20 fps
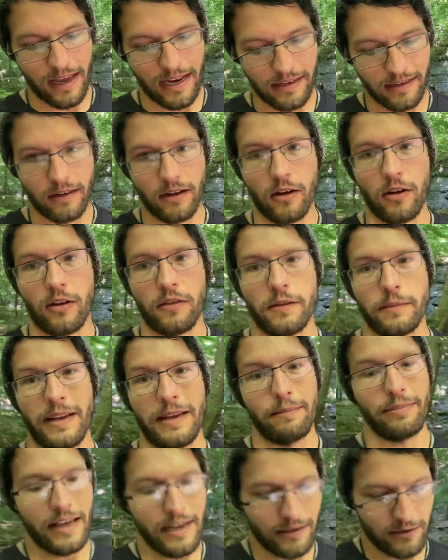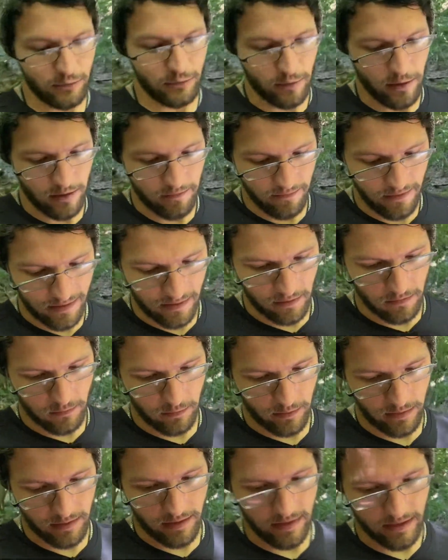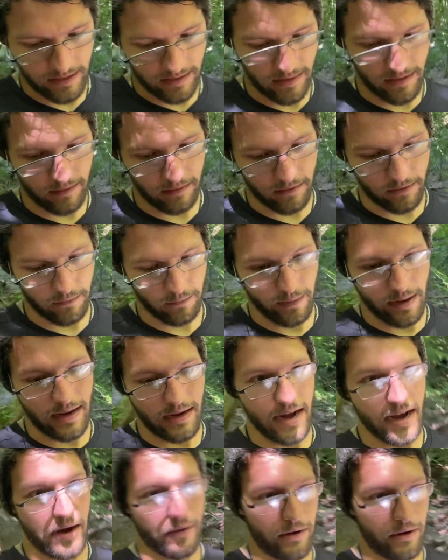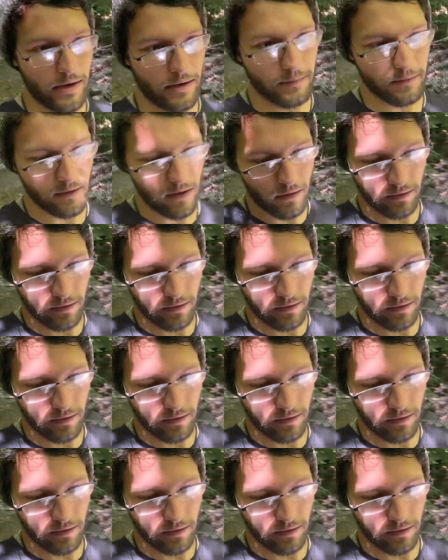to call them. A black swan event is really like the red herring.